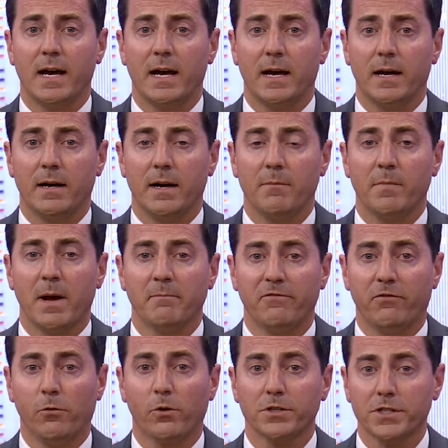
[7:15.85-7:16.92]
uh, I'm, I'm
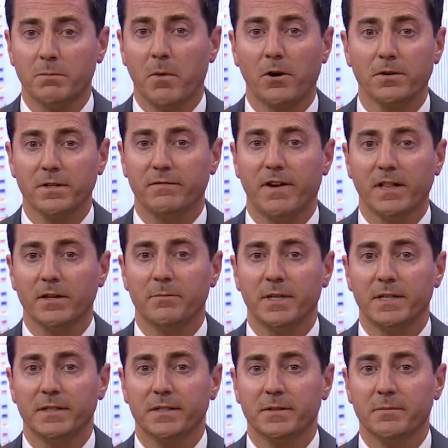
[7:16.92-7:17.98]
for smart
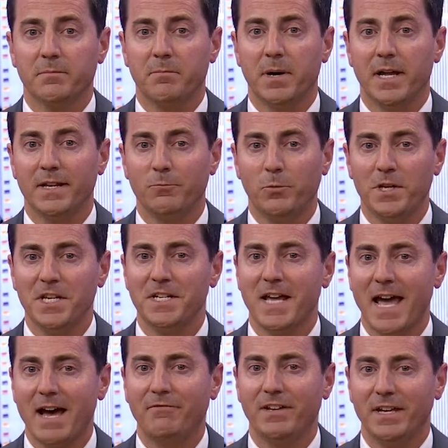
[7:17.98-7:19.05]
development, but we need to
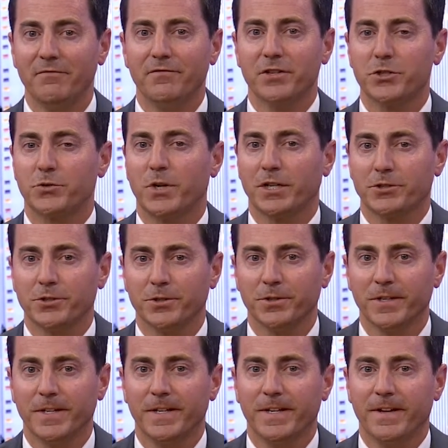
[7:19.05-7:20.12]
have infrastructure
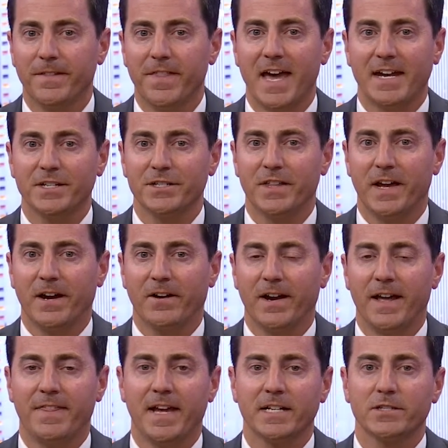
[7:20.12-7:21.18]
that is there.
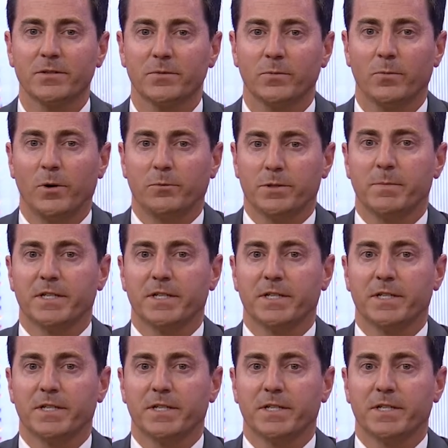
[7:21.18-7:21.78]
Let's talk a little bit more